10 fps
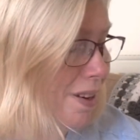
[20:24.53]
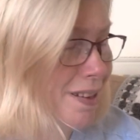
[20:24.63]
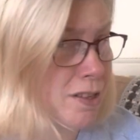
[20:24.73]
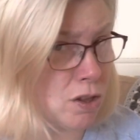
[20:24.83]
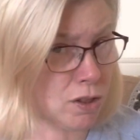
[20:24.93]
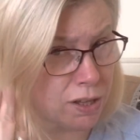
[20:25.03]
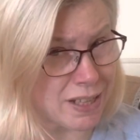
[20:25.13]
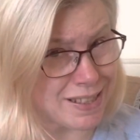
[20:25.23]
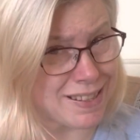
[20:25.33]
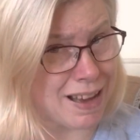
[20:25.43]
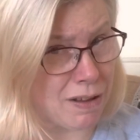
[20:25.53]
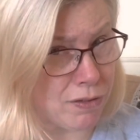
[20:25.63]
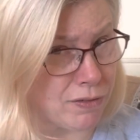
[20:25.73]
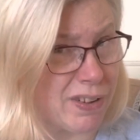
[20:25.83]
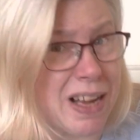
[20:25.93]
so the south
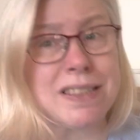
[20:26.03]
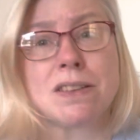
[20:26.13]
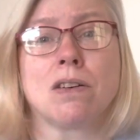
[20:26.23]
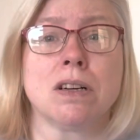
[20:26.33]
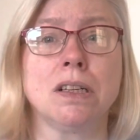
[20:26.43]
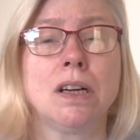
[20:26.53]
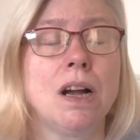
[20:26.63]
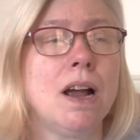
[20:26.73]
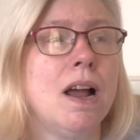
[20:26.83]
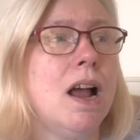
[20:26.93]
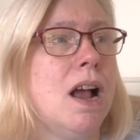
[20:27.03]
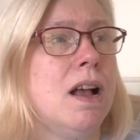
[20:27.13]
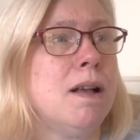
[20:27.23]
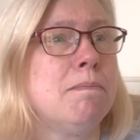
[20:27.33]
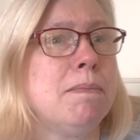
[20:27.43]
of Glasgow.
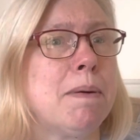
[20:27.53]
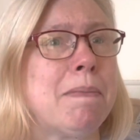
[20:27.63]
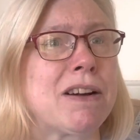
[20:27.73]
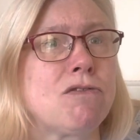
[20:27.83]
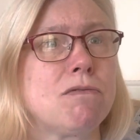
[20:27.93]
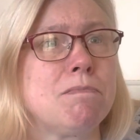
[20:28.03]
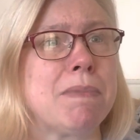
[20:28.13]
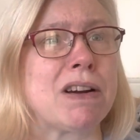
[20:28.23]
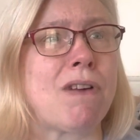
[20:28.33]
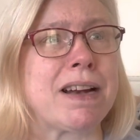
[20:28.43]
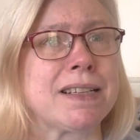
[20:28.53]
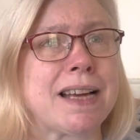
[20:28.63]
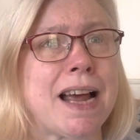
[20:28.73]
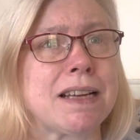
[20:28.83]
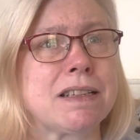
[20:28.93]
But my
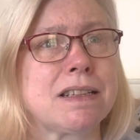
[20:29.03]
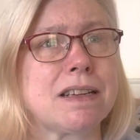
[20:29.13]
granddad